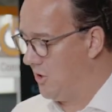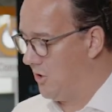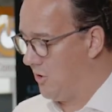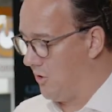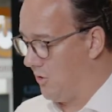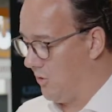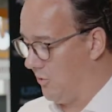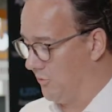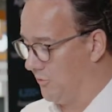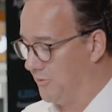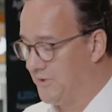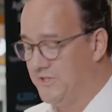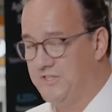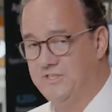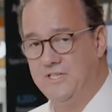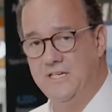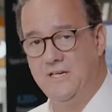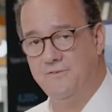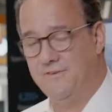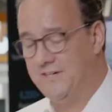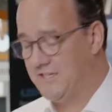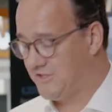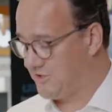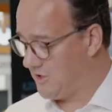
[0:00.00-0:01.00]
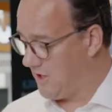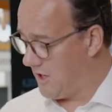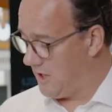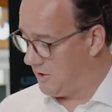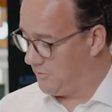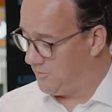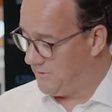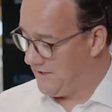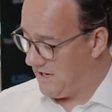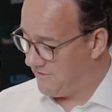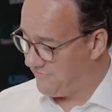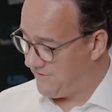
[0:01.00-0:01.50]
On the receiving
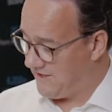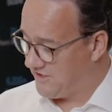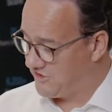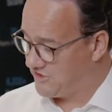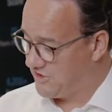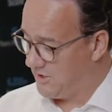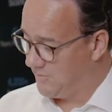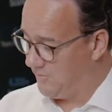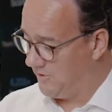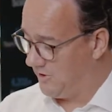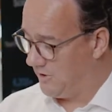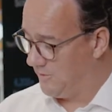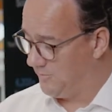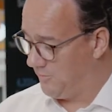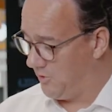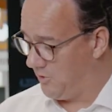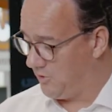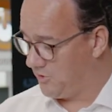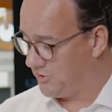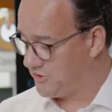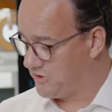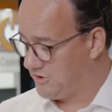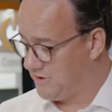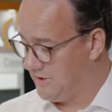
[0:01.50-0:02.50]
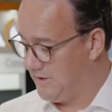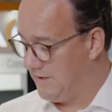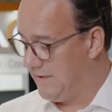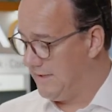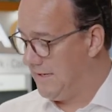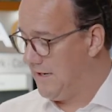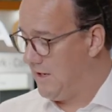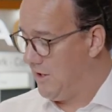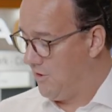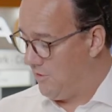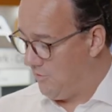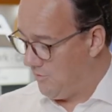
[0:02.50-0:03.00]
side, we have a similar box
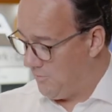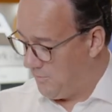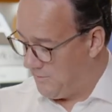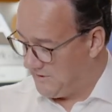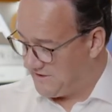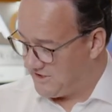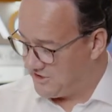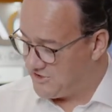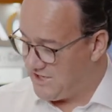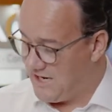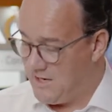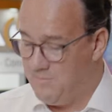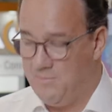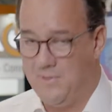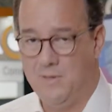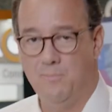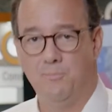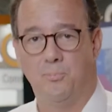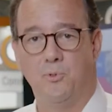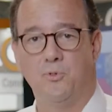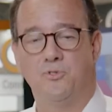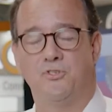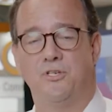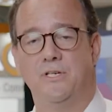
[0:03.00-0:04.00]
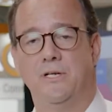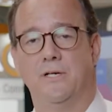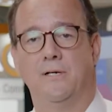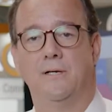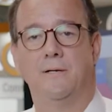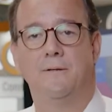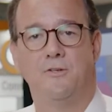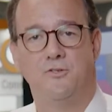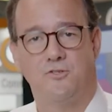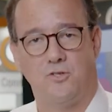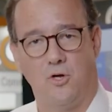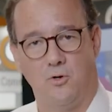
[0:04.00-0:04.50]
with the same inputs
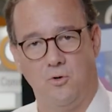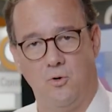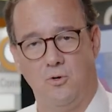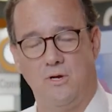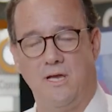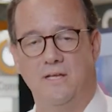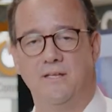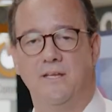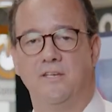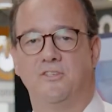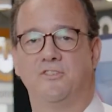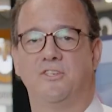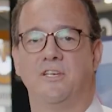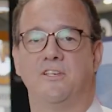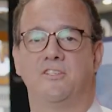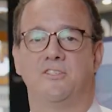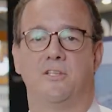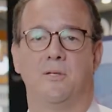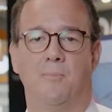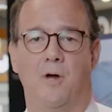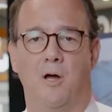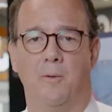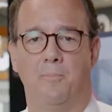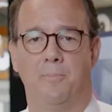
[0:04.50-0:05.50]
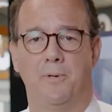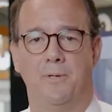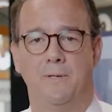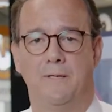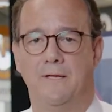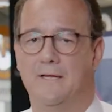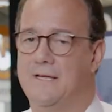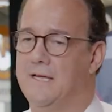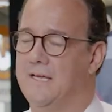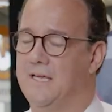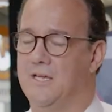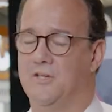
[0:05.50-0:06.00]
here, so hooking this system up
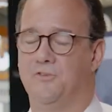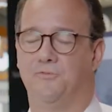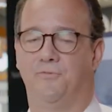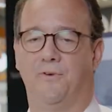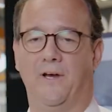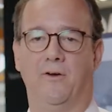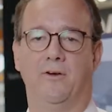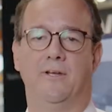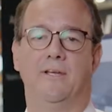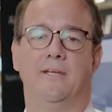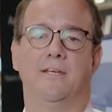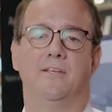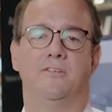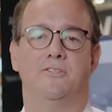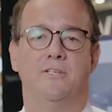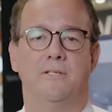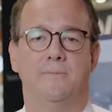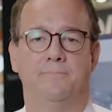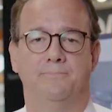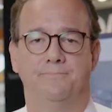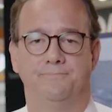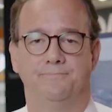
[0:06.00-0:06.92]
is very easy.